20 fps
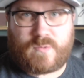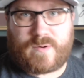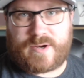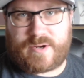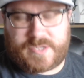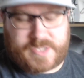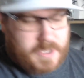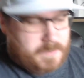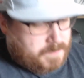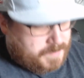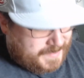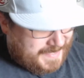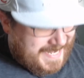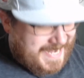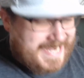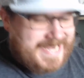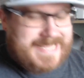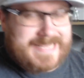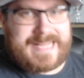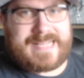when you start
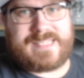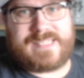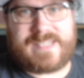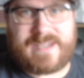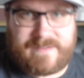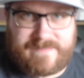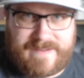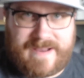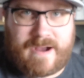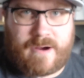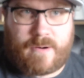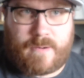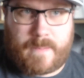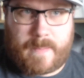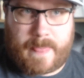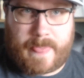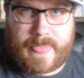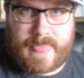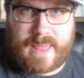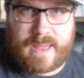planning that stuff out.
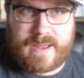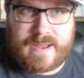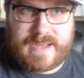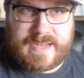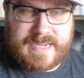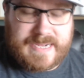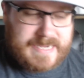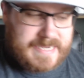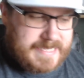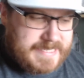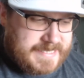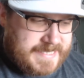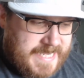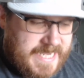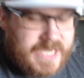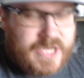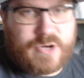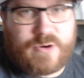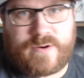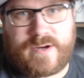
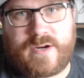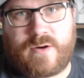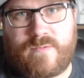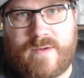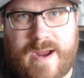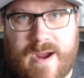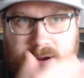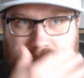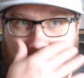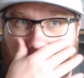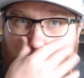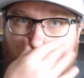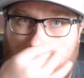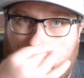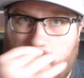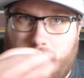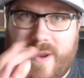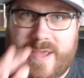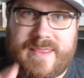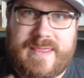Tinkering around
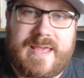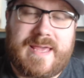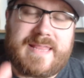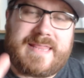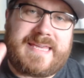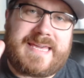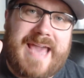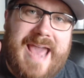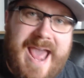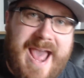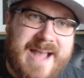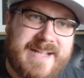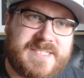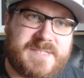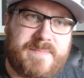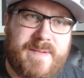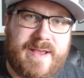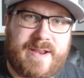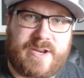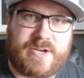with the
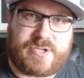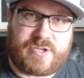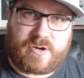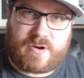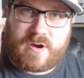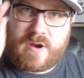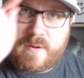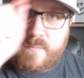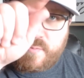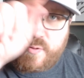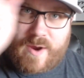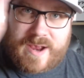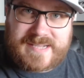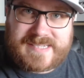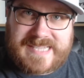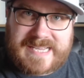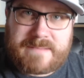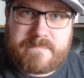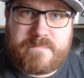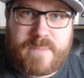ads manager,
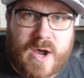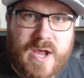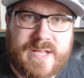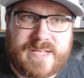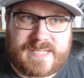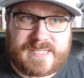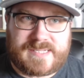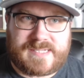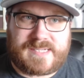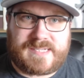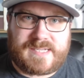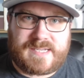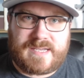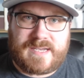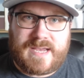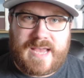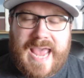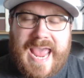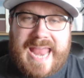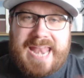pressing buttons
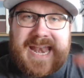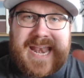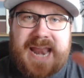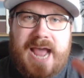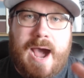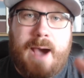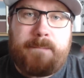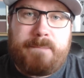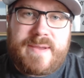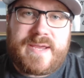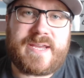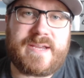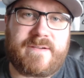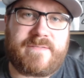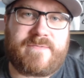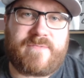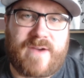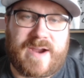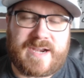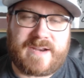and not being
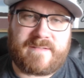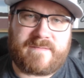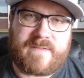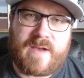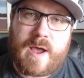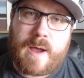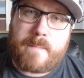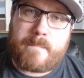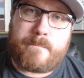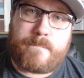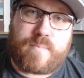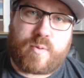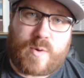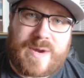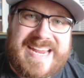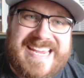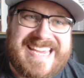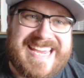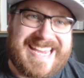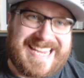afraid of
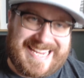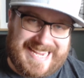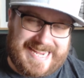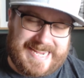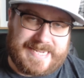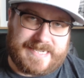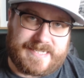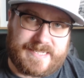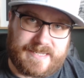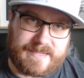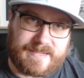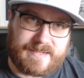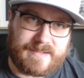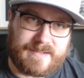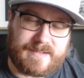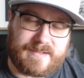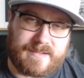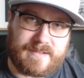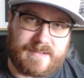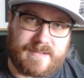breaking it.
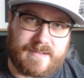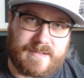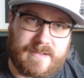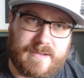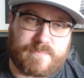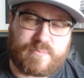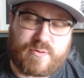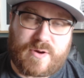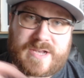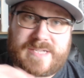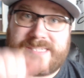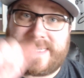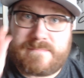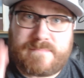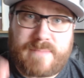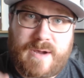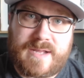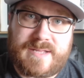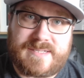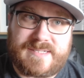
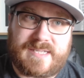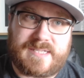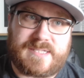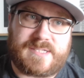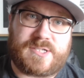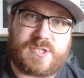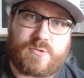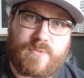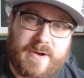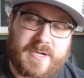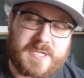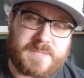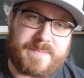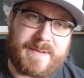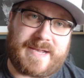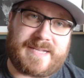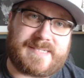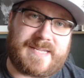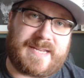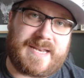Pressing buttons in
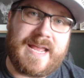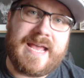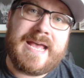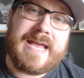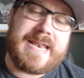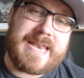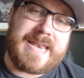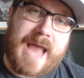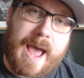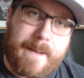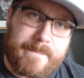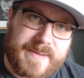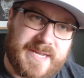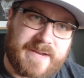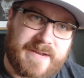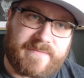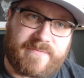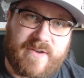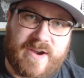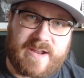Squarespace and not
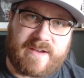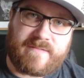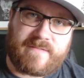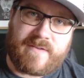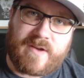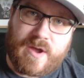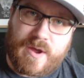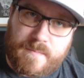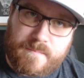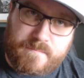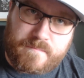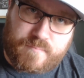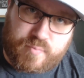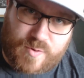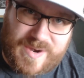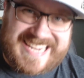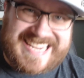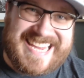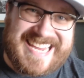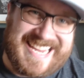being afraid of
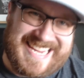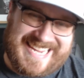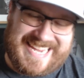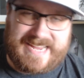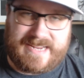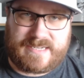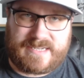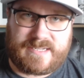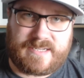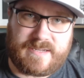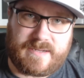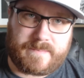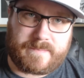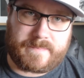breaking it.